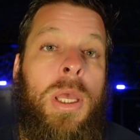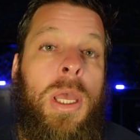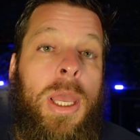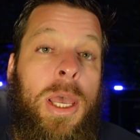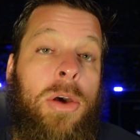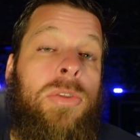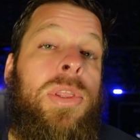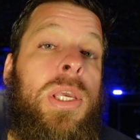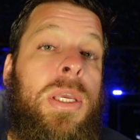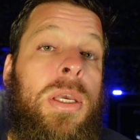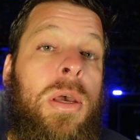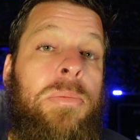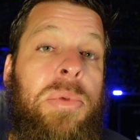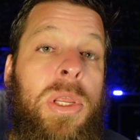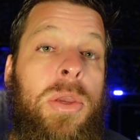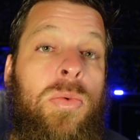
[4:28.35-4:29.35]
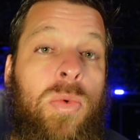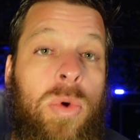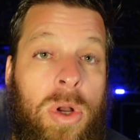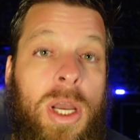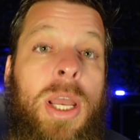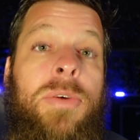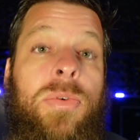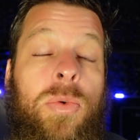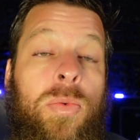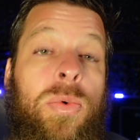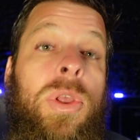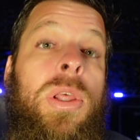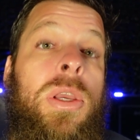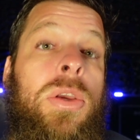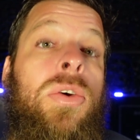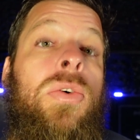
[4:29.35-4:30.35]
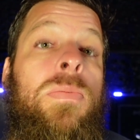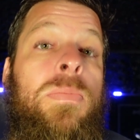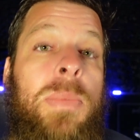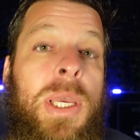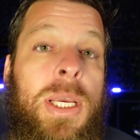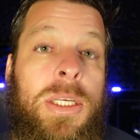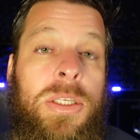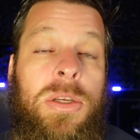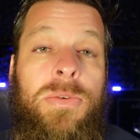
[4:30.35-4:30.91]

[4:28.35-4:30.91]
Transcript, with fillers: A healthy company will have a really good mix